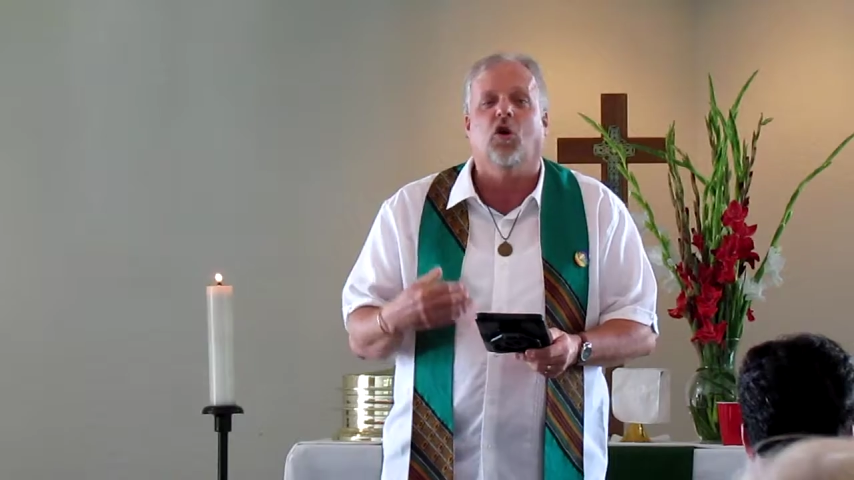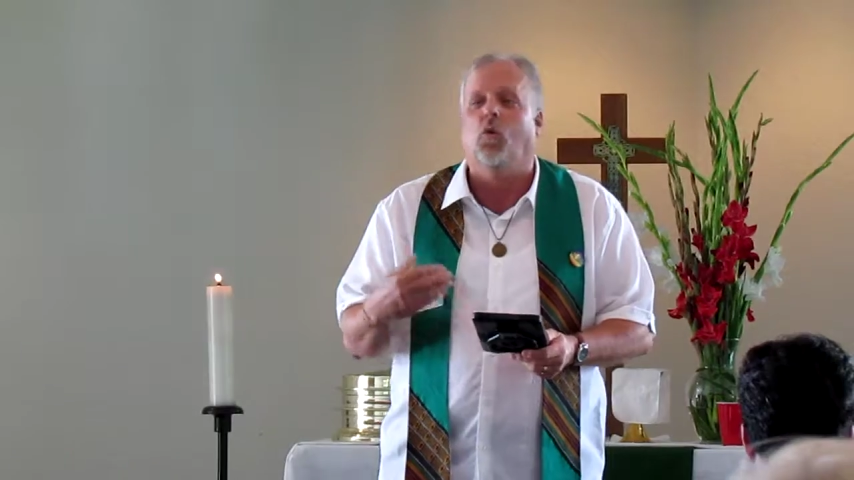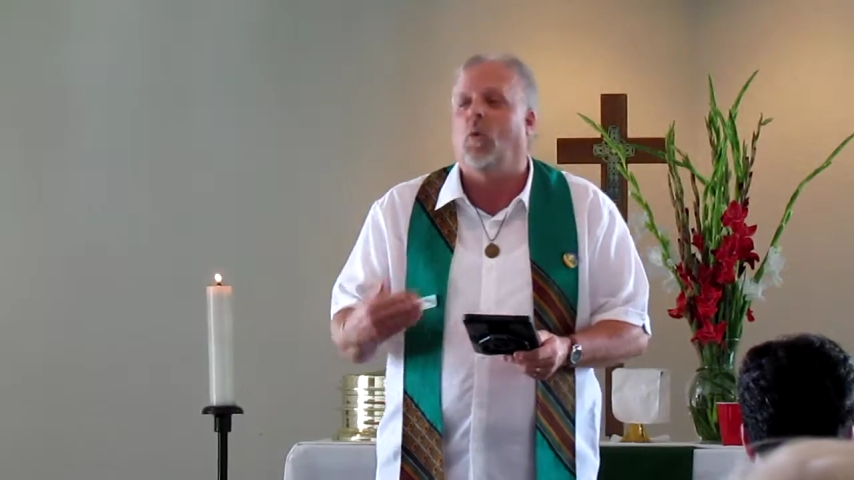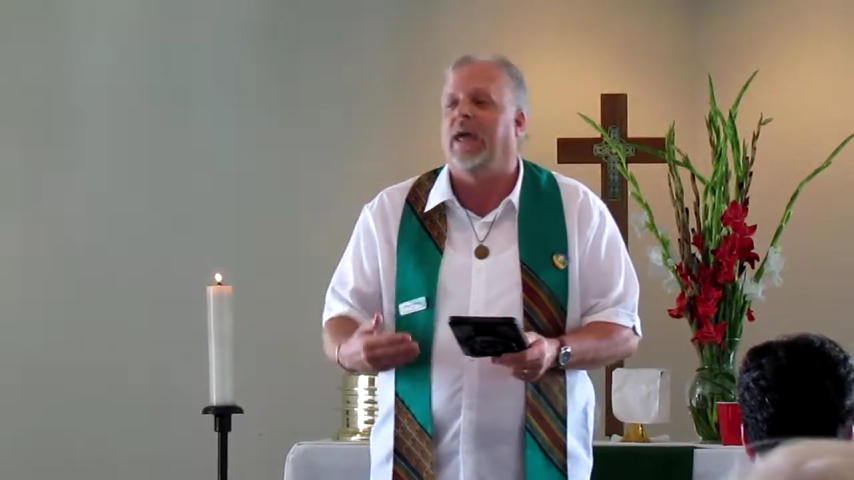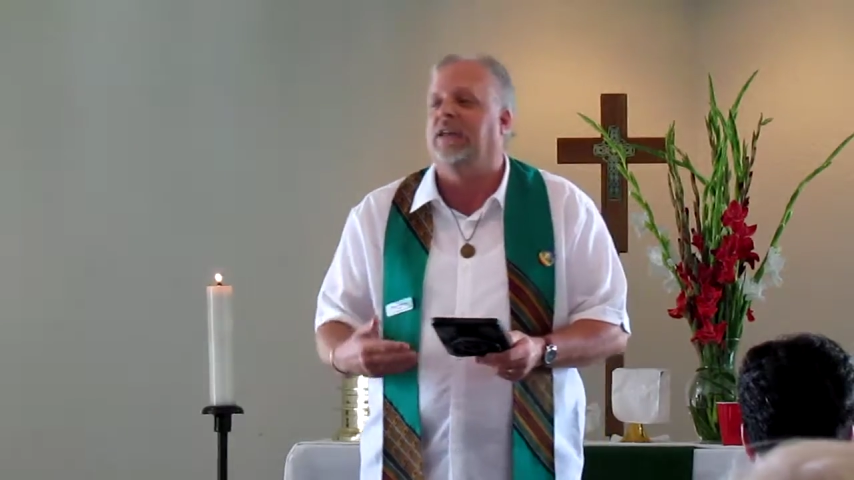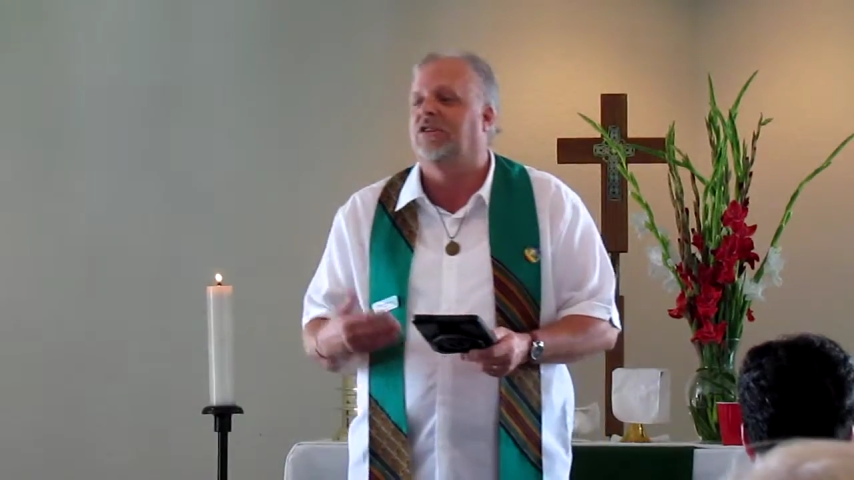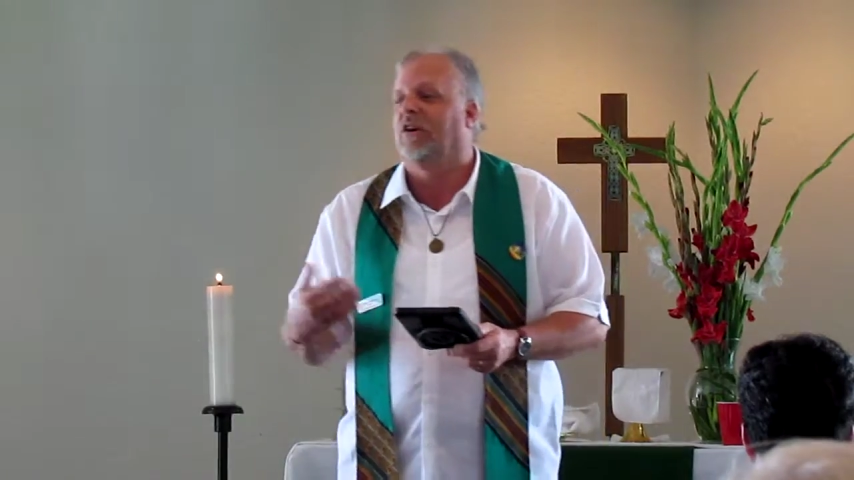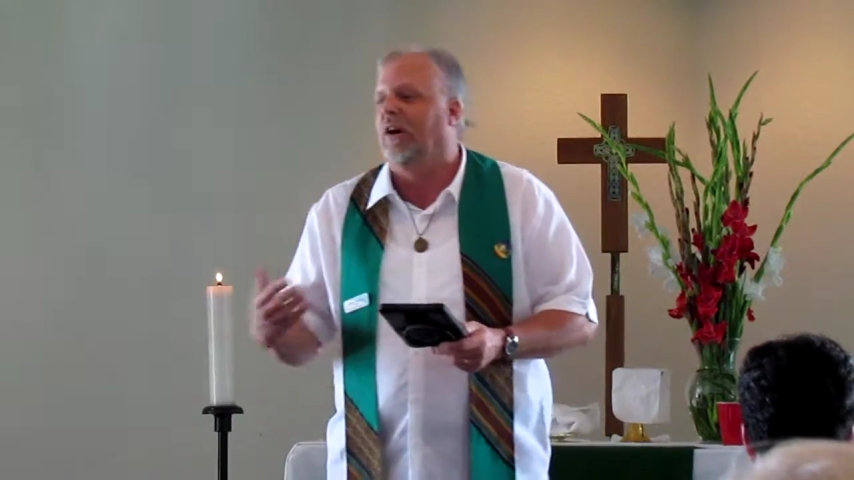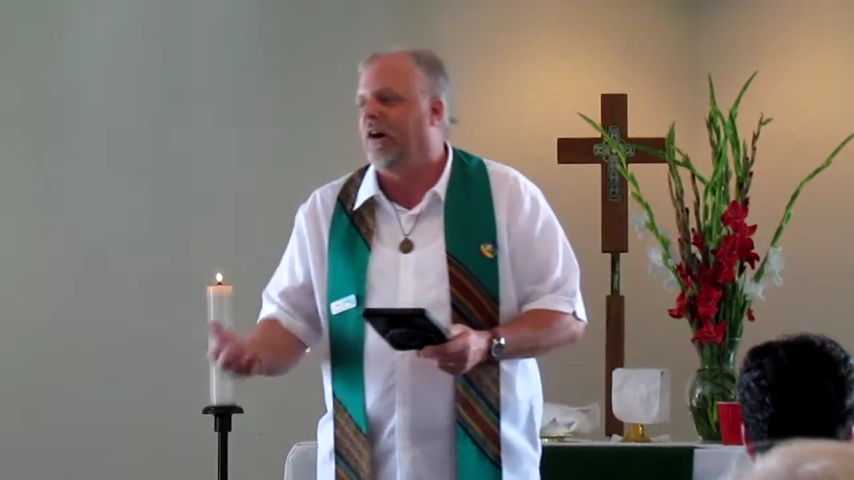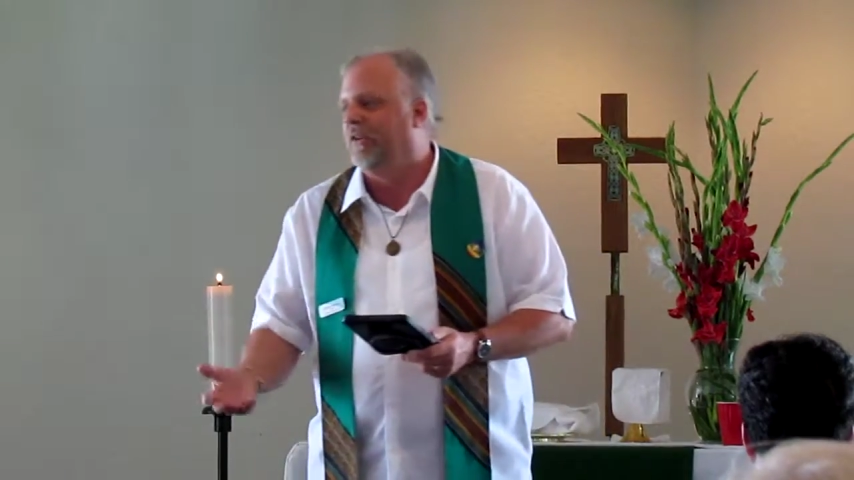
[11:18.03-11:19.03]
away
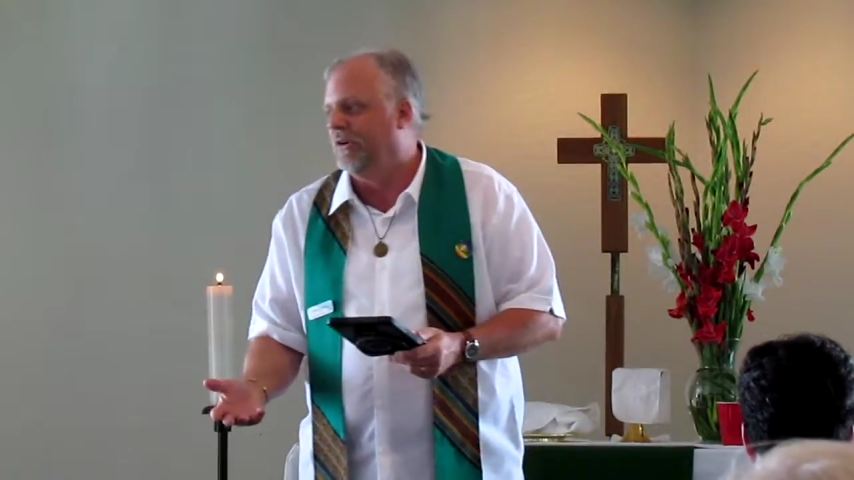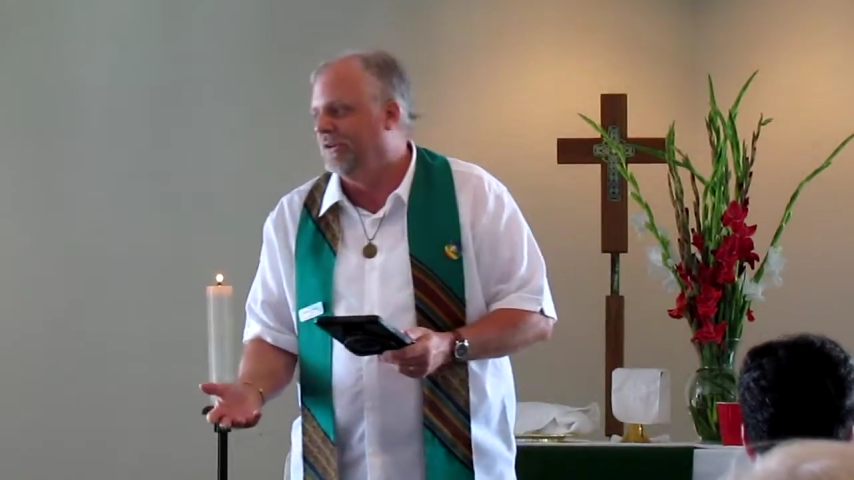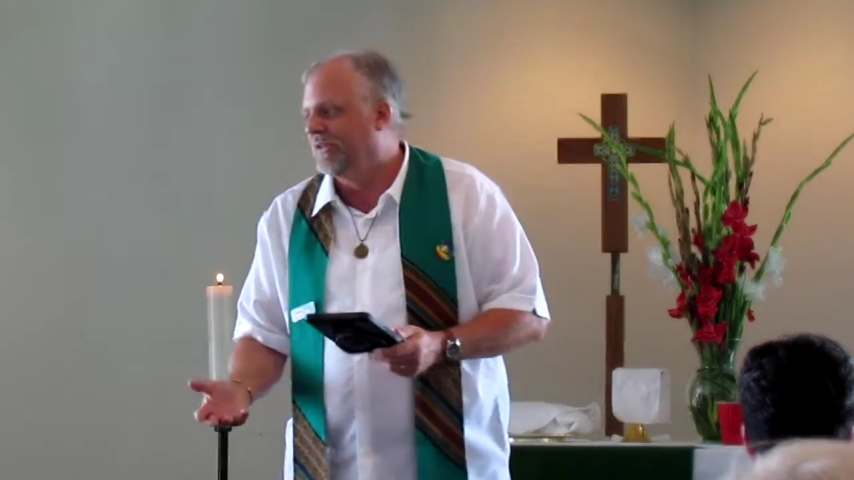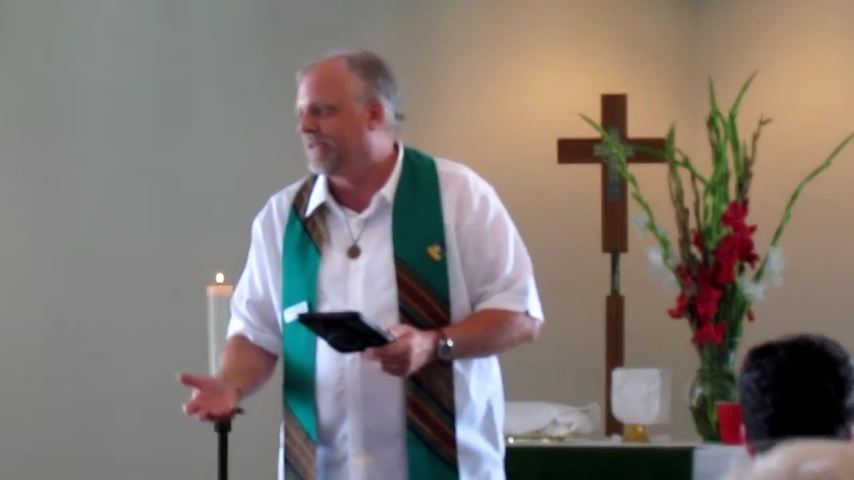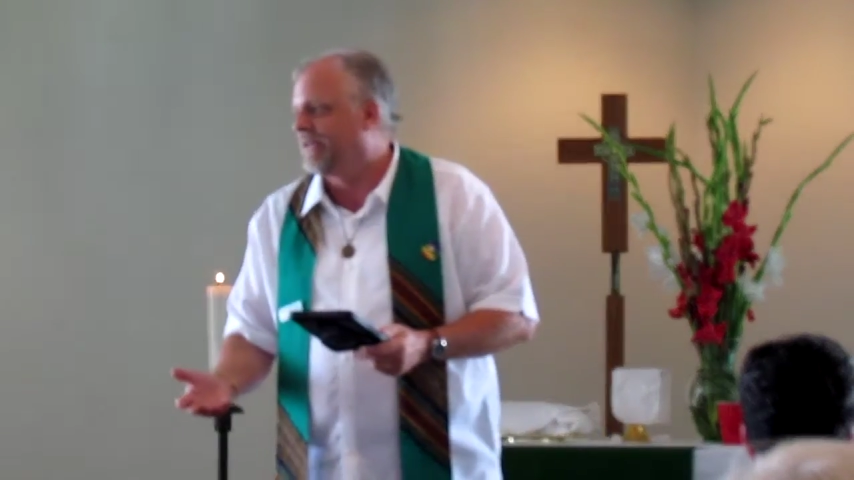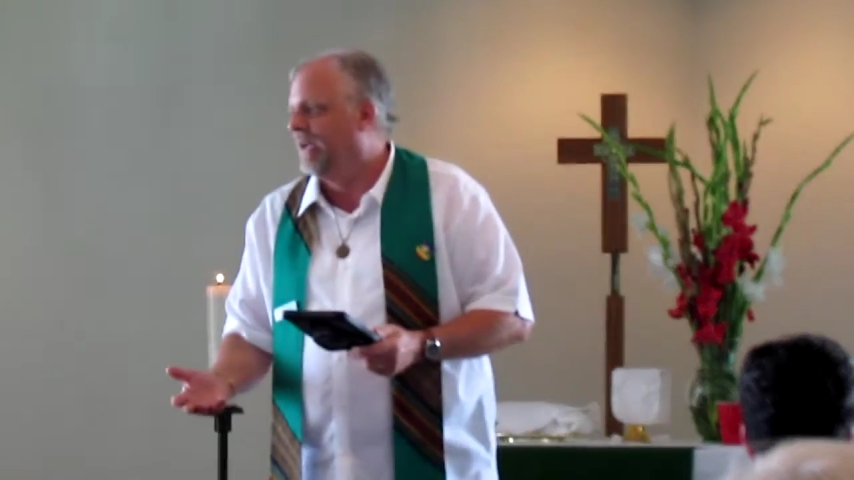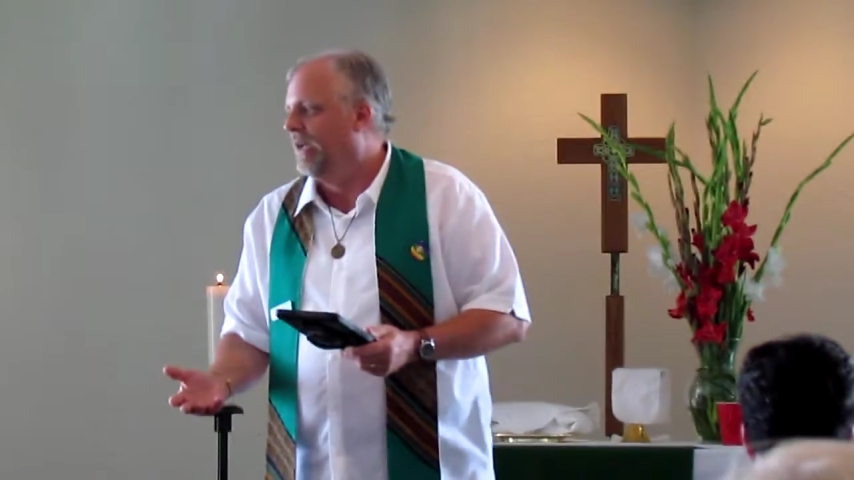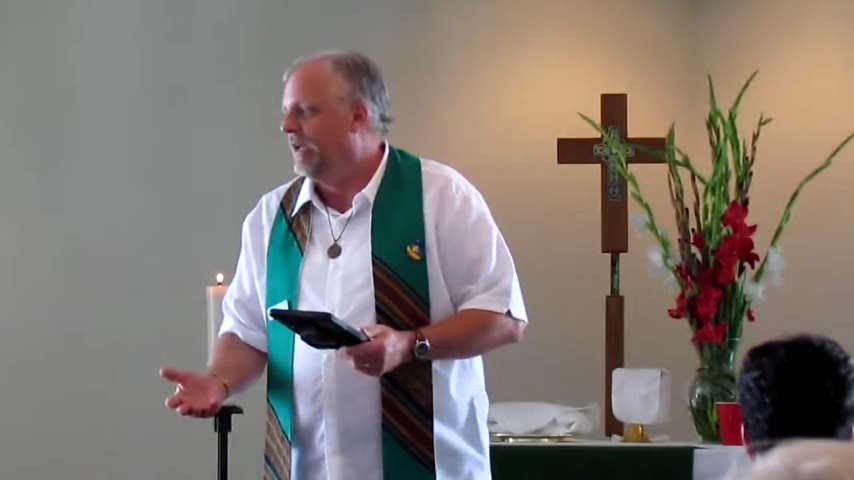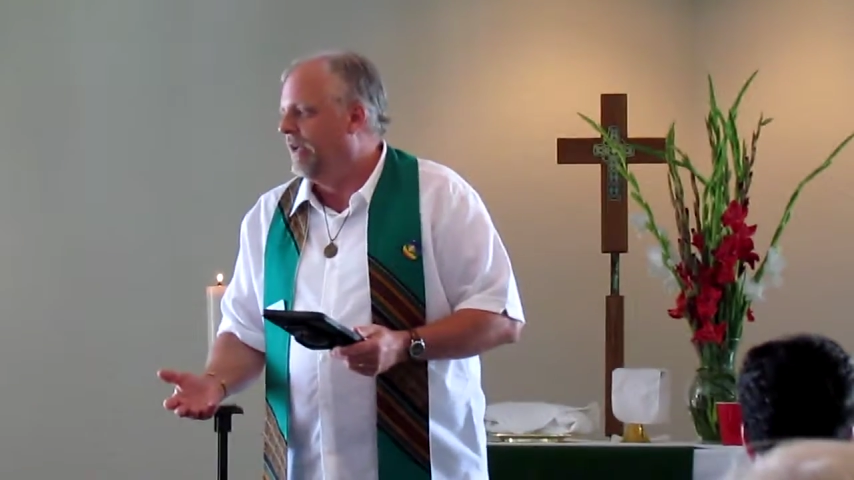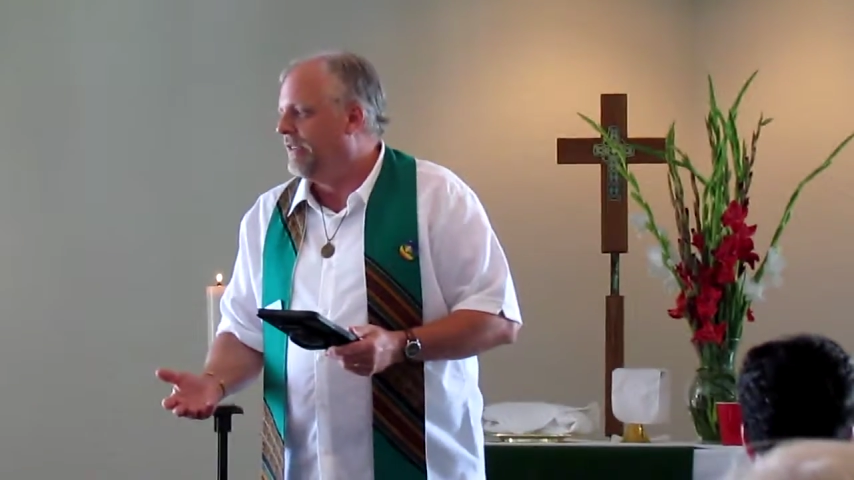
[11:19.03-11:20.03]
to others